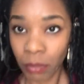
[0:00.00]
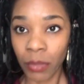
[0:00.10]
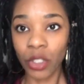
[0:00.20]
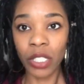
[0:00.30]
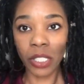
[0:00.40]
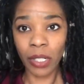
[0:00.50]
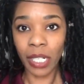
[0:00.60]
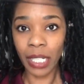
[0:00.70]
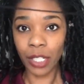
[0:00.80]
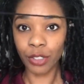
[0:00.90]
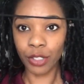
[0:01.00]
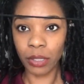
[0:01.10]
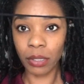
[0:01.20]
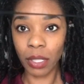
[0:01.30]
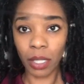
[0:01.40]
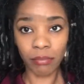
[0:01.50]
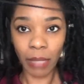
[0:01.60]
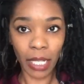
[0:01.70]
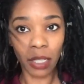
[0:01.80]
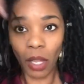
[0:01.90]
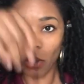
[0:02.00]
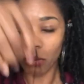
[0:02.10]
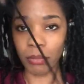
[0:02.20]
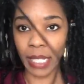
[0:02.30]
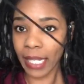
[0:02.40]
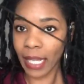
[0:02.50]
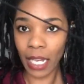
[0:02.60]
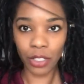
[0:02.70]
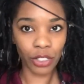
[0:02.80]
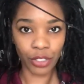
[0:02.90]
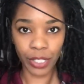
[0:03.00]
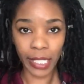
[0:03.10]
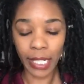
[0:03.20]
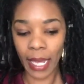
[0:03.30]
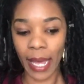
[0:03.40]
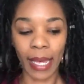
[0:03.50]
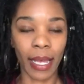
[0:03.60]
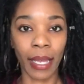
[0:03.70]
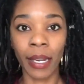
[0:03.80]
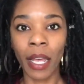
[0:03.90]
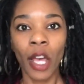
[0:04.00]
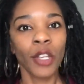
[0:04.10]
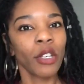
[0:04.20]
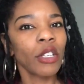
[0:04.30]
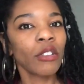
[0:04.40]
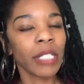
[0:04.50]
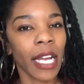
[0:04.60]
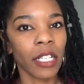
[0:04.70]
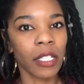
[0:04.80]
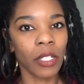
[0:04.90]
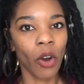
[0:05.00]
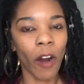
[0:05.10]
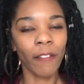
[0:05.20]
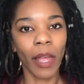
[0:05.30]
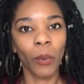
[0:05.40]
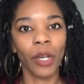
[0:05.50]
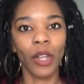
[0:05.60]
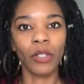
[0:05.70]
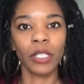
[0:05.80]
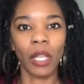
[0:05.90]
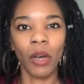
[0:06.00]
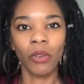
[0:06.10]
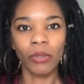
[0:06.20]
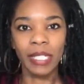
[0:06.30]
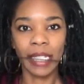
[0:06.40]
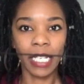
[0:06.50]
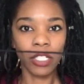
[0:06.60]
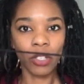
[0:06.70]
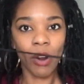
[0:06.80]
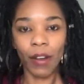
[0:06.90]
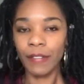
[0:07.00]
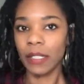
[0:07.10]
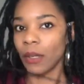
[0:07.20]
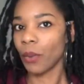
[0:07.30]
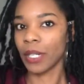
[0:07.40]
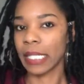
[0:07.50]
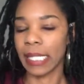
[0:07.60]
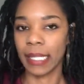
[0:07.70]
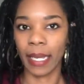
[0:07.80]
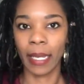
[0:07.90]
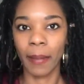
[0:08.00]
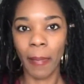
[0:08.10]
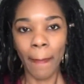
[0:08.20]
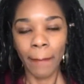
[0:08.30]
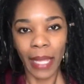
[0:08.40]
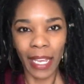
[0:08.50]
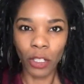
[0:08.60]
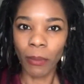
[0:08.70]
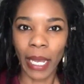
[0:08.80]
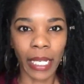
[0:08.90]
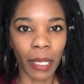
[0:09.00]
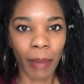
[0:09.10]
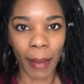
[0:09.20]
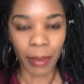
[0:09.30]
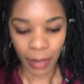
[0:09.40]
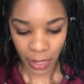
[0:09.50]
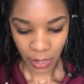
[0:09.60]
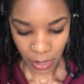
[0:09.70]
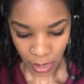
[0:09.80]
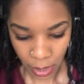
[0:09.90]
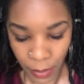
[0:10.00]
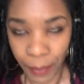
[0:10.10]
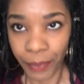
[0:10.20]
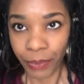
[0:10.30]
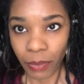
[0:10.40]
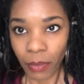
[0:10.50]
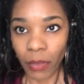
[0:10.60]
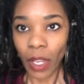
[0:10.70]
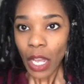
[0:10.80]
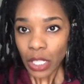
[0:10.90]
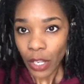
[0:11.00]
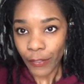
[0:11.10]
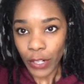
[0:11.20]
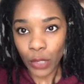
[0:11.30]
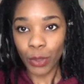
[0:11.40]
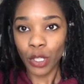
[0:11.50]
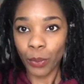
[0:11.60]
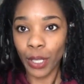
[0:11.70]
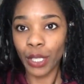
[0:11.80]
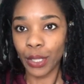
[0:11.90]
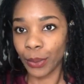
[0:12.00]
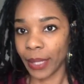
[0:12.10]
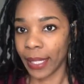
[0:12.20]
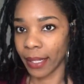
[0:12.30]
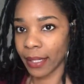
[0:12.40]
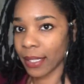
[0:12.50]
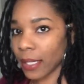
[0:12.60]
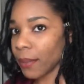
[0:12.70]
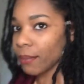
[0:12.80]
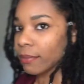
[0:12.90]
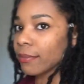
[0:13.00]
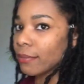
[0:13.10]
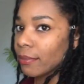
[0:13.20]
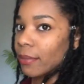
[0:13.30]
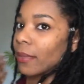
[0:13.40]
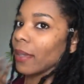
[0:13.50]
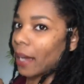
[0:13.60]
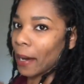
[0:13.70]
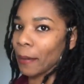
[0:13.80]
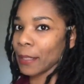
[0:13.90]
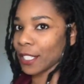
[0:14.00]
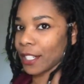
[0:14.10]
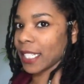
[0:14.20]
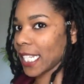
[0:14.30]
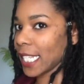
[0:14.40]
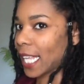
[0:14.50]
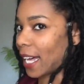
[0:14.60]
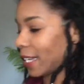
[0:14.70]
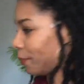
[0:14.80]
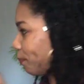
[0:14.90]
you're just gonna need like a long, any kind of string, and you can use like a scarf, like one of those long skinny scarves. It works the same, and you may need bobby pins. So first what you want to do is, I'm gonna turn to the side.